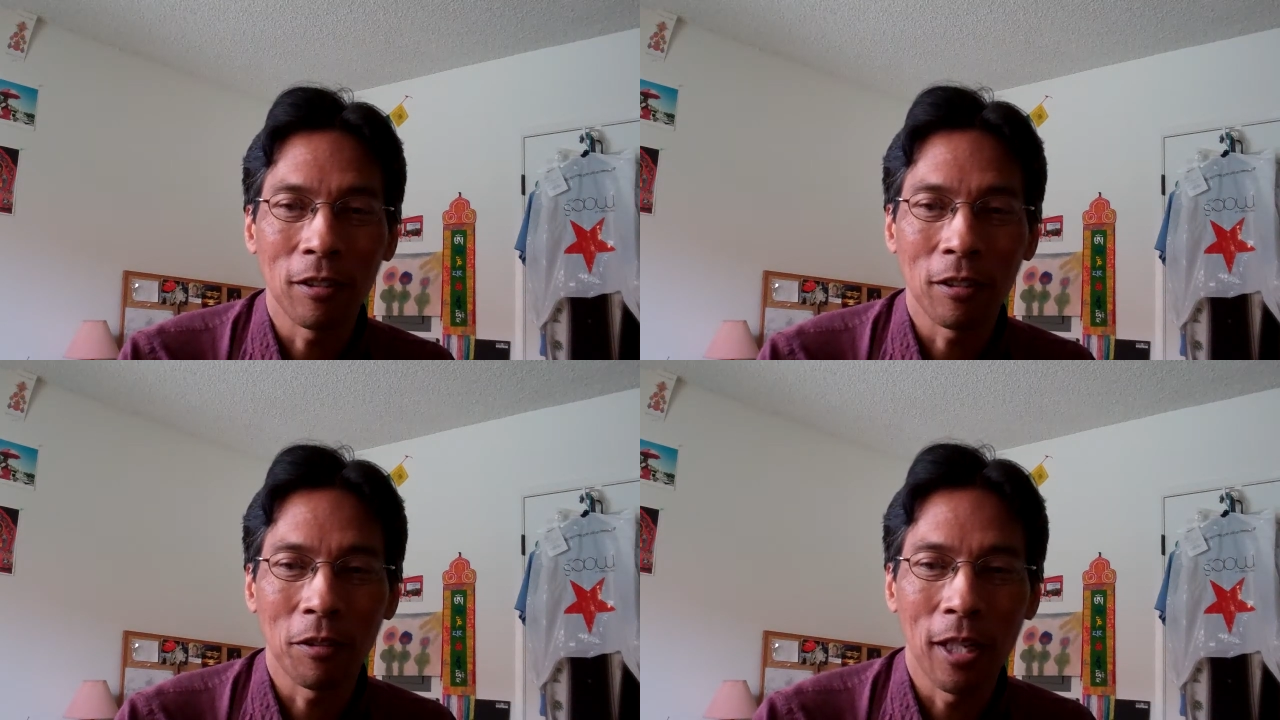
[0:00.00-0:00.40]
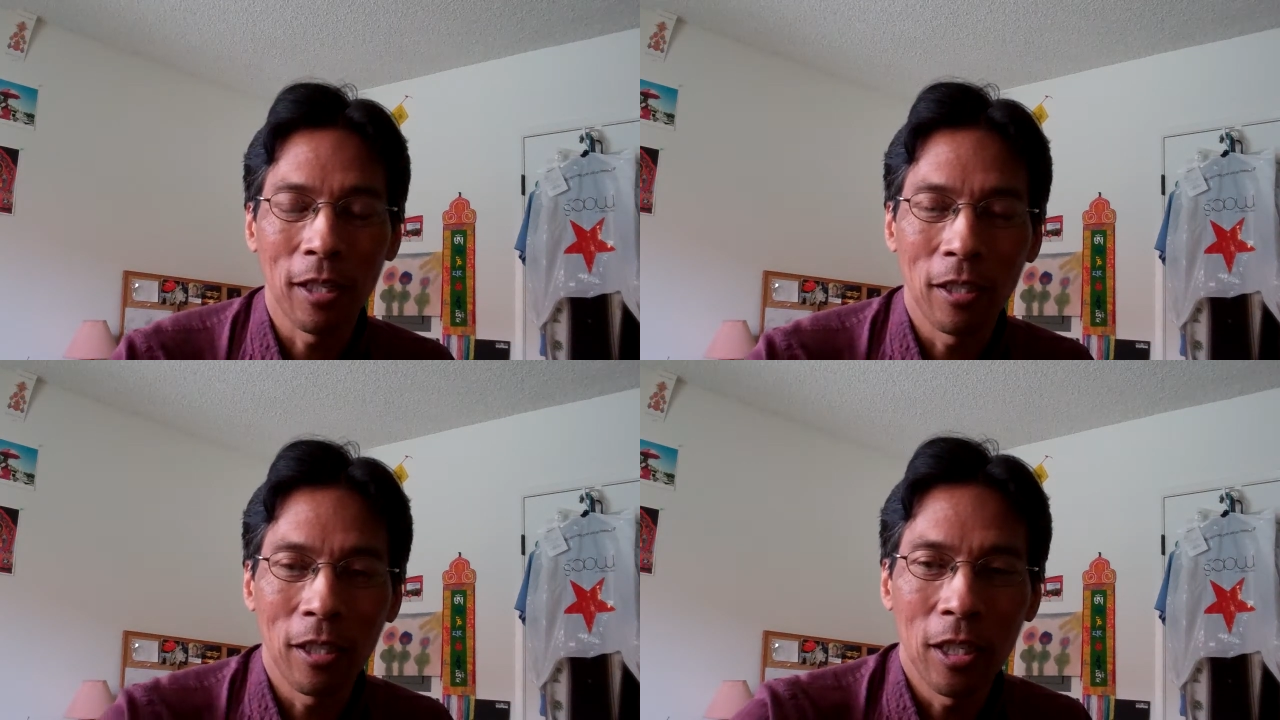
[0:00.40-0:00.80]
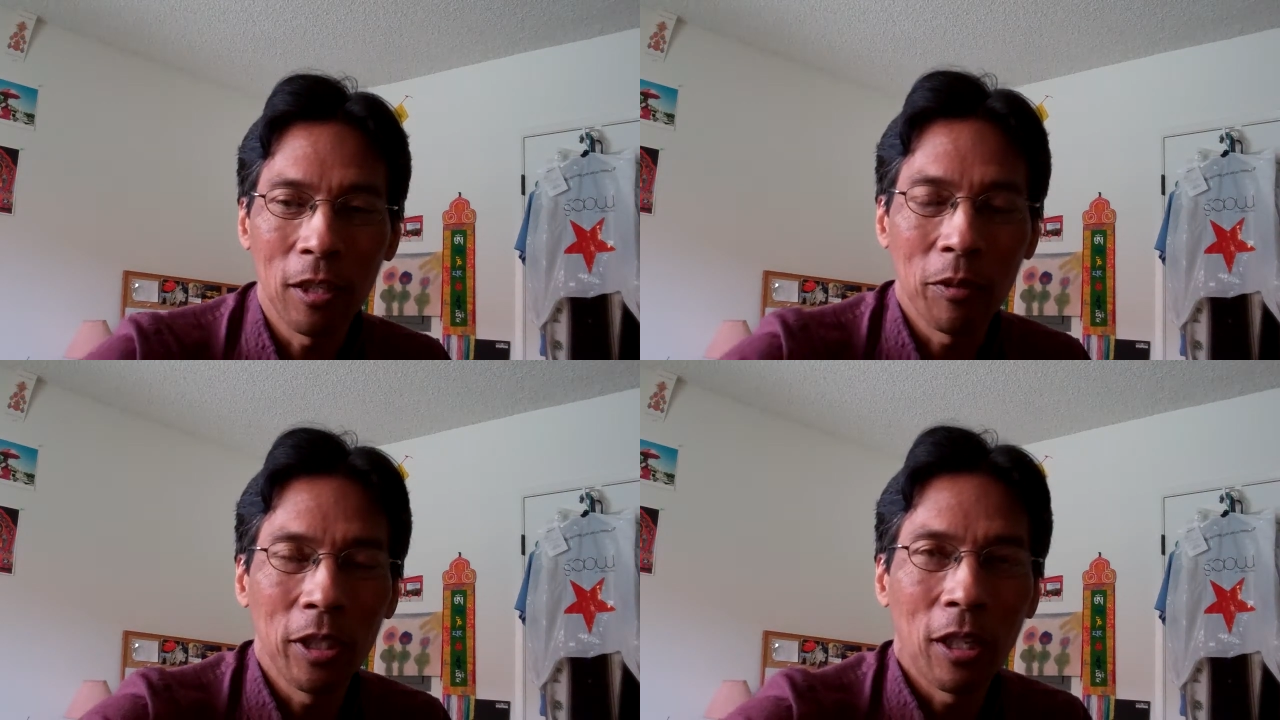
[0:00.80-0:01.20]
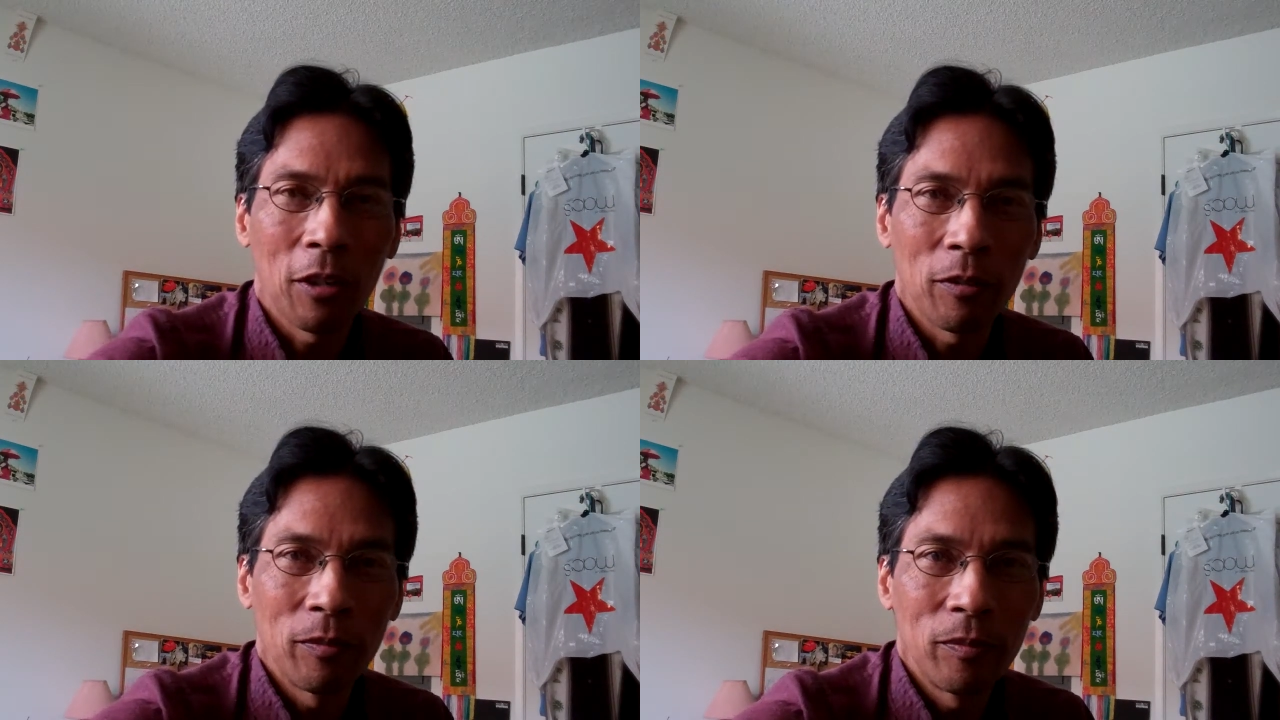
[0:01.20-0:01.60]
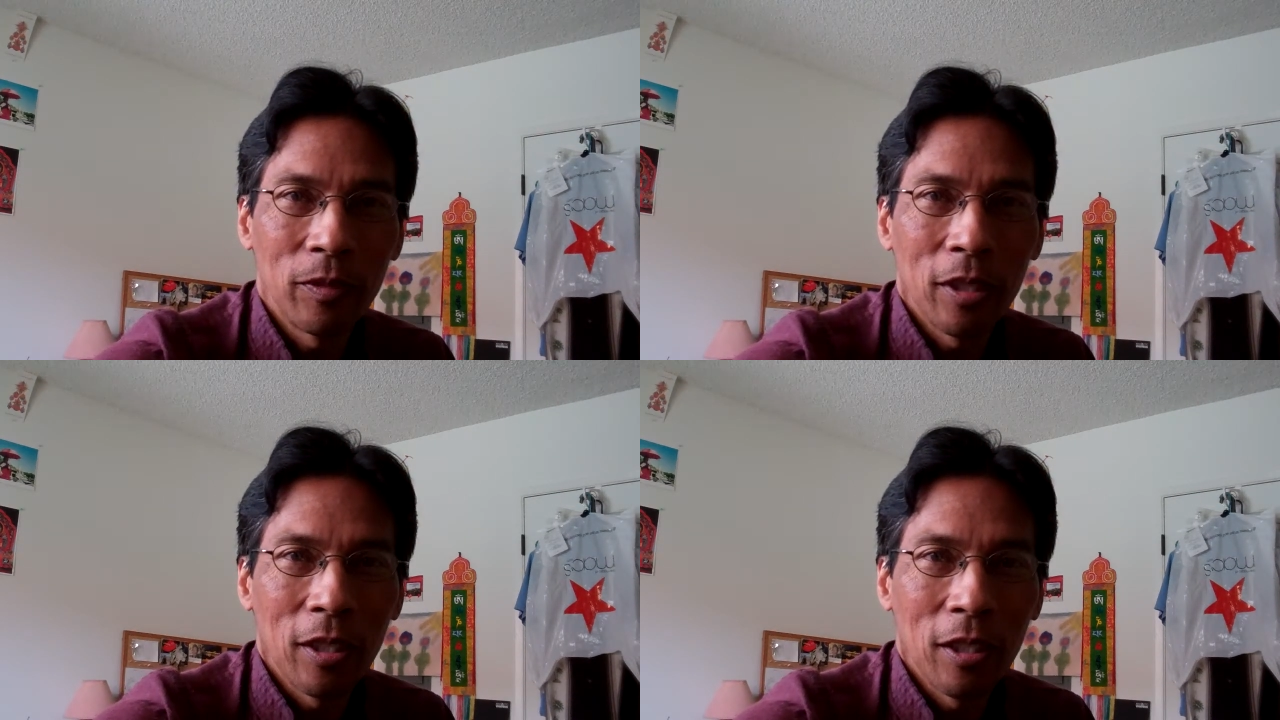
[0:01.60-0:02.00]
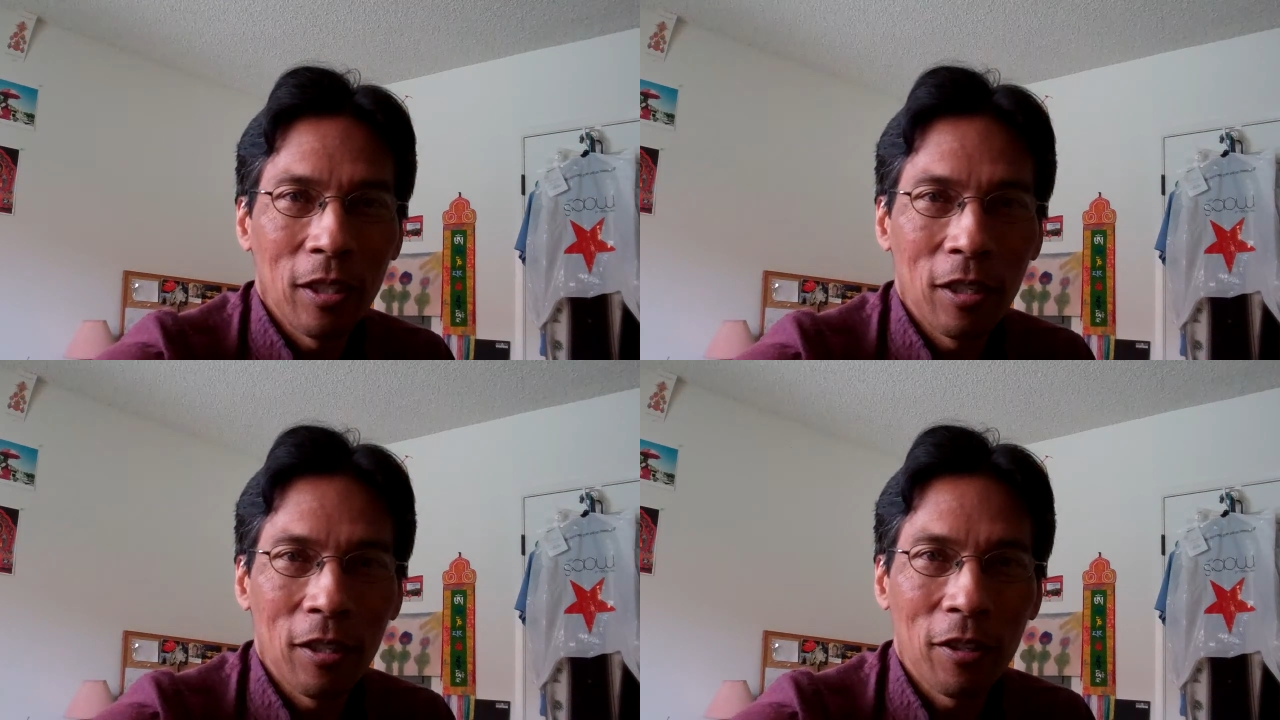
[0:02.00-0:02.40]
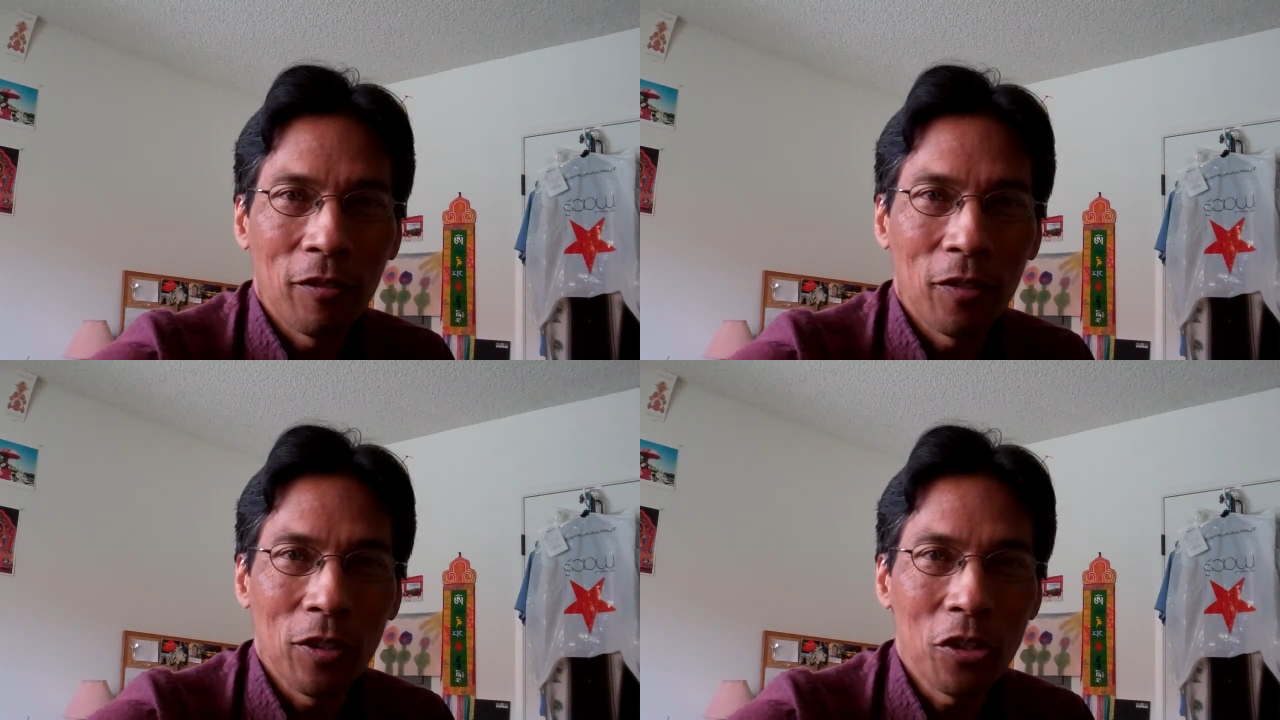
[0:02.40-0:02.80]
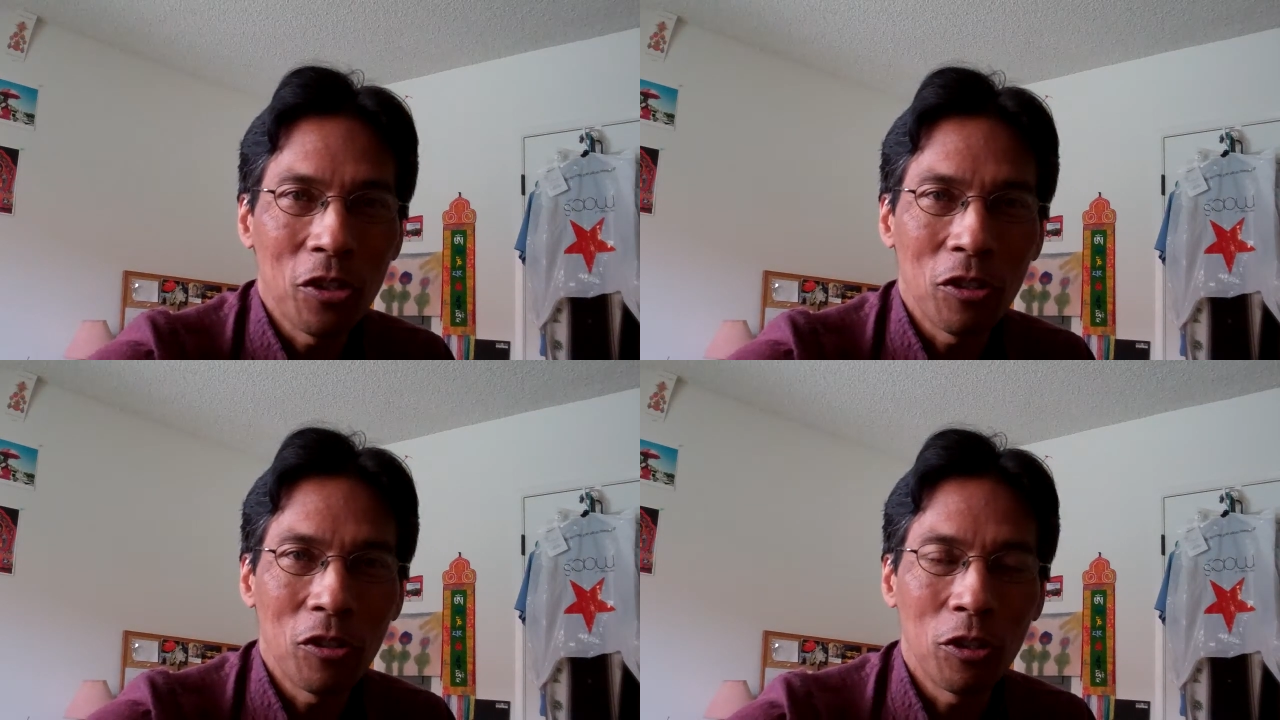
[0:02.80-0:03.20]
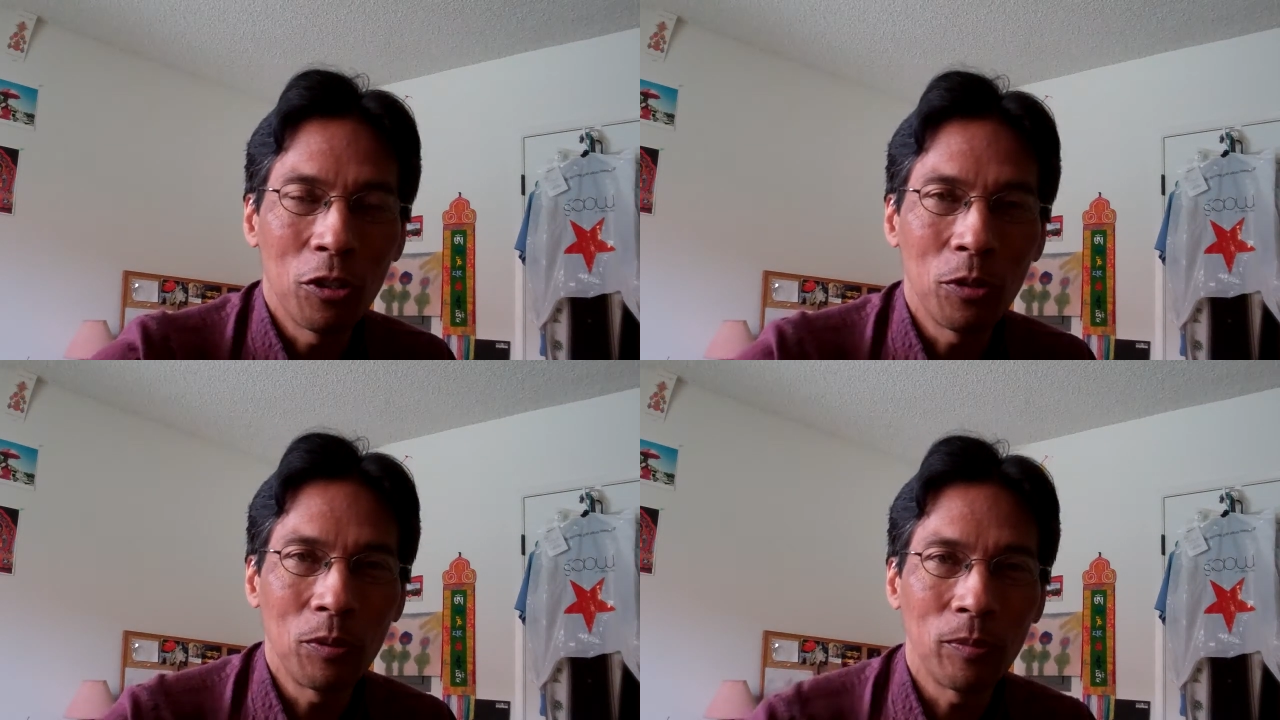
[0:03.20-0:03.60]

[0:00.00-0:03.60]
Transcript: Alright, here we go. The first two,